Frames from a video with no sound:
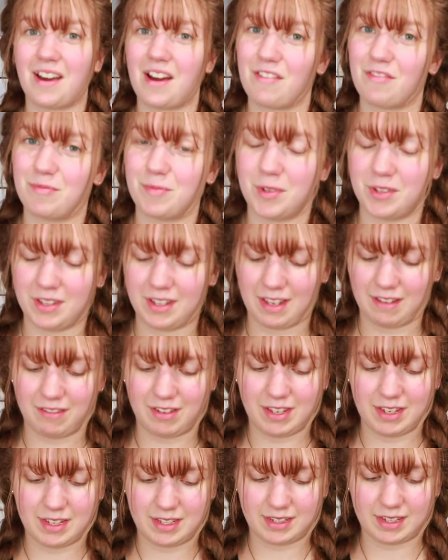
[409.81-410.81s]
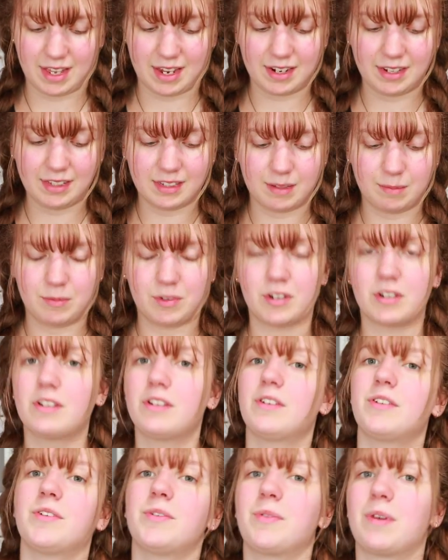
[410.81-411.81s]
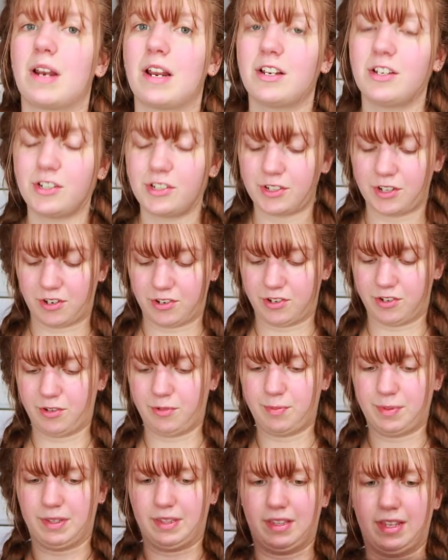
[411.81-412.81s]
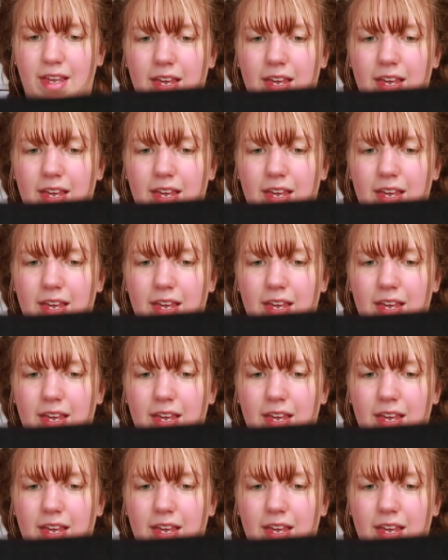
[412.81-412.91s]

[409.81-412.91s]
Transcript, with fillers: got from Old Navy is kind of similar to what I just showed you, but